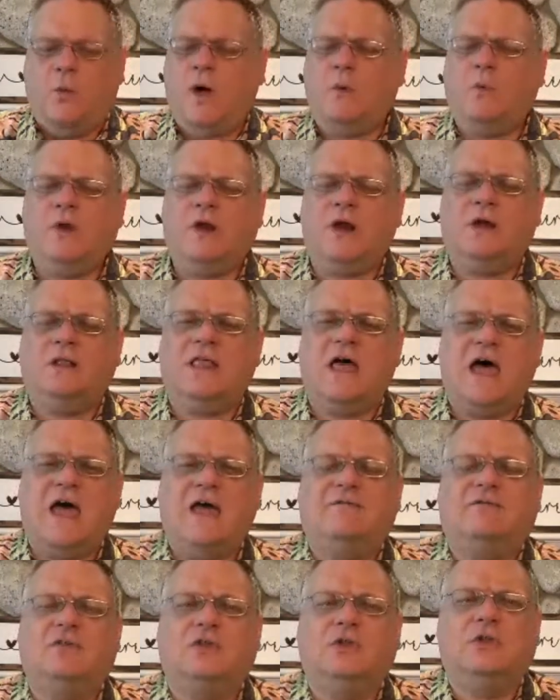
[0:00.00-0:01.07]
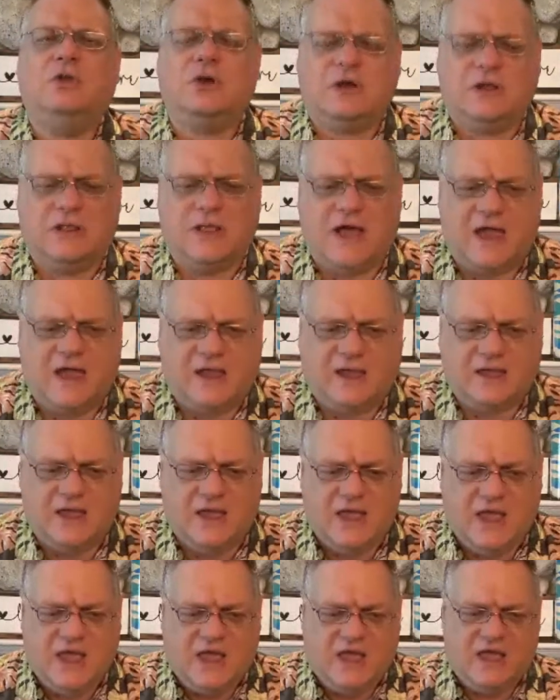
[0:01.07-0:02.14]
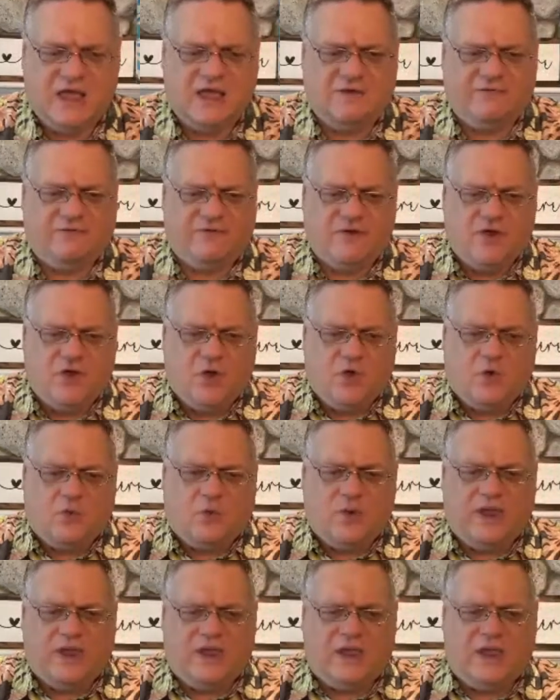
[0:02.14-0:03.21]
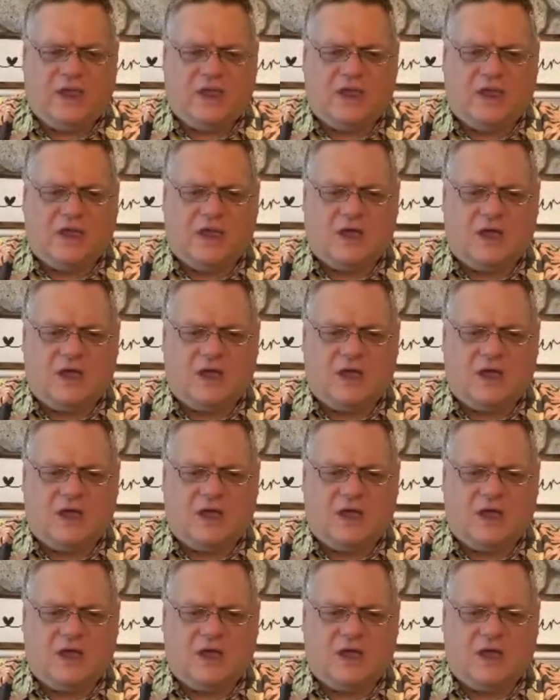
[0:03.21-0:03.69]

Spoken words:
What would our lives look like if we